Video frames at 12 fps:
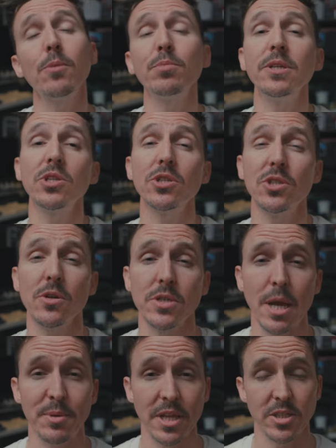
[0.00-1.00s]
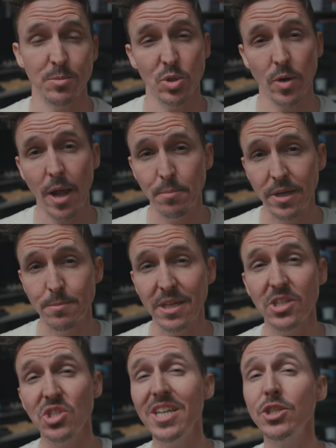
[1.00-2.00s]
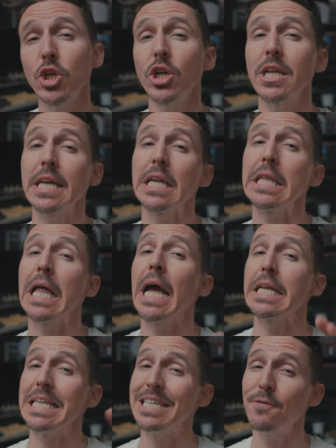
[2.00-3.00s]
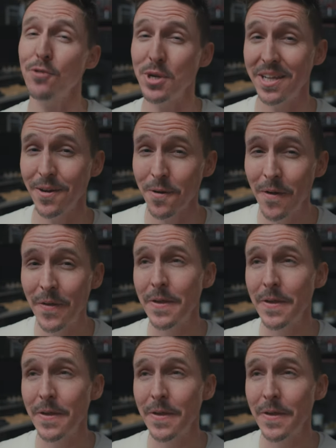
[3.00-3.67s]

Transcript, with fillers: please consider tapping that subscribe button because things are gonna get a lot different here.